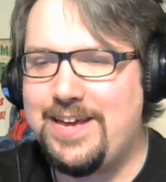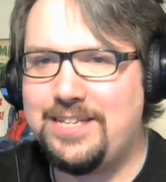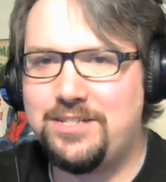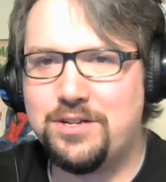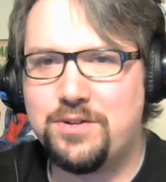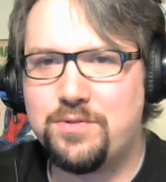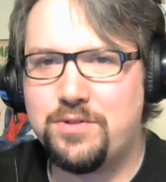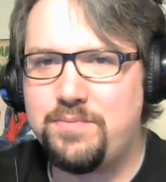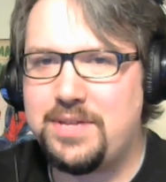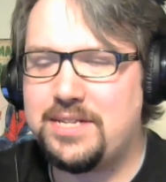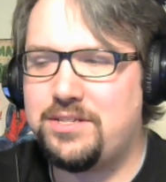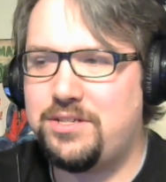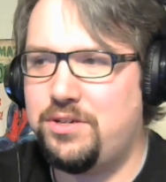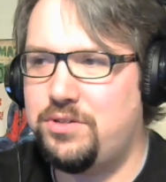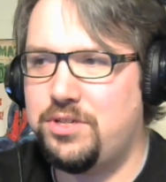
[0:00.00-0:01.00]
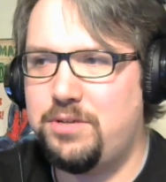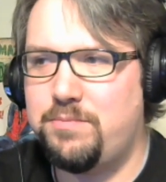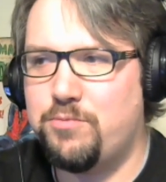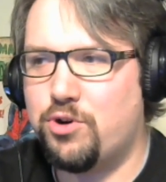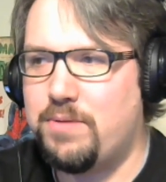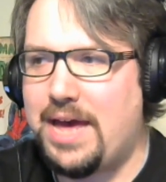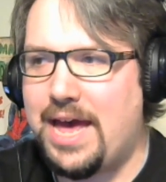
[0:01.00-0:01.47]
it's a group that's usually
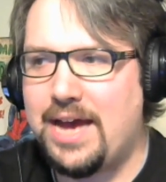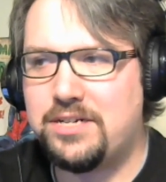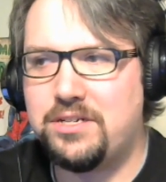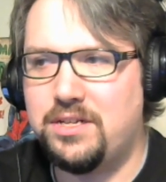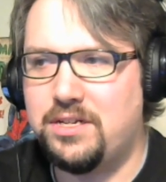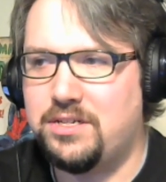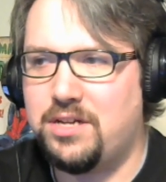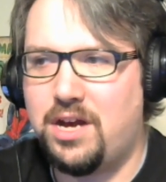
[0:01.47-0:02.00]
more action than